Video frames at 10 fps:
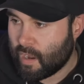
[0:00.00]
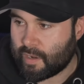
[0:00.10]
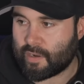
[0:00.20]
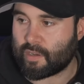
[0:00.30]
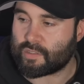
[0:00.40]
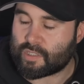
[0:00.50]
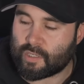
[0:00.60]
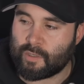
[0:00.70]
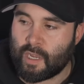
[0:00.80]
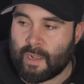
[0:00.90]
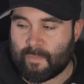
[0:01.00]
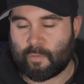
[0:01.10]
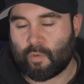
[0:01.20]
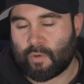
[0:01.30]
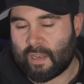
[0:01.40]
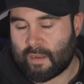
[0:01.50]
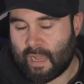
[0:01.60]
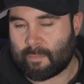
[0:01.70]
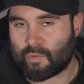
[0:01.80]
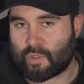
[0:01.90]
I don't know. So if you're in
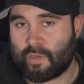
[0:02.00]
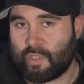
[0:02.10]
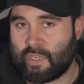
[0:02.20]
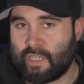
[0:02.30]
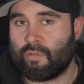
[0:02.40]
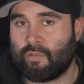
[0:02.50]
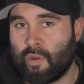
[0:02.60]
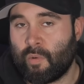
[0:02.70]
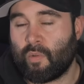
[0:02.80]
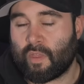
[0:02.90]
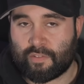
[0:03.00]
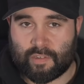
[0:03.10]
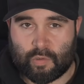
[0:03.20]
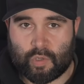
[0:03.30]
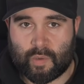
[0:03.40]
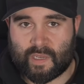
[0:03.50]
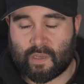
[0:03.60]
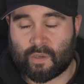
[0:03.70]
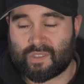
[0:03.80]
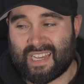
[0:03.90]
Hampshire and you need a renewal, they're still doing
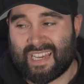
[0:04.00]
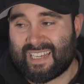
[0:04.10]
those.